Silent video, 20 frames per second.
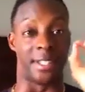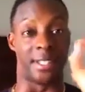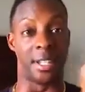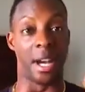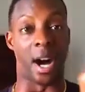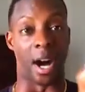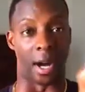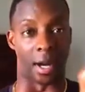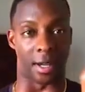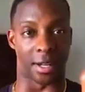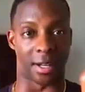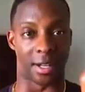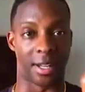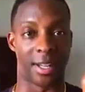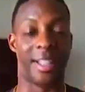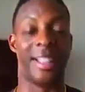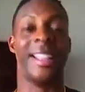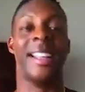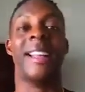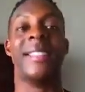junk
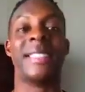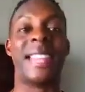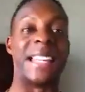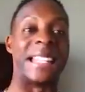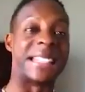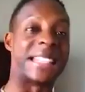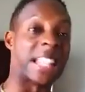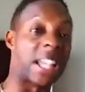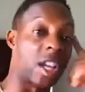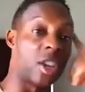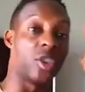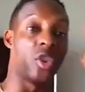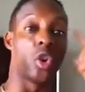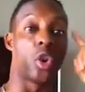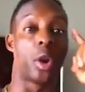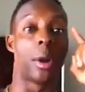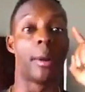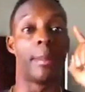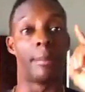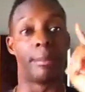that is in
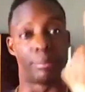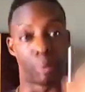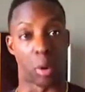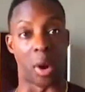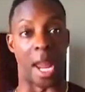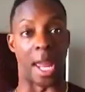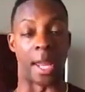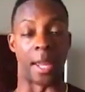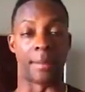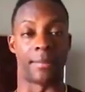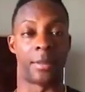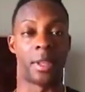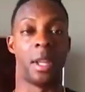your brain,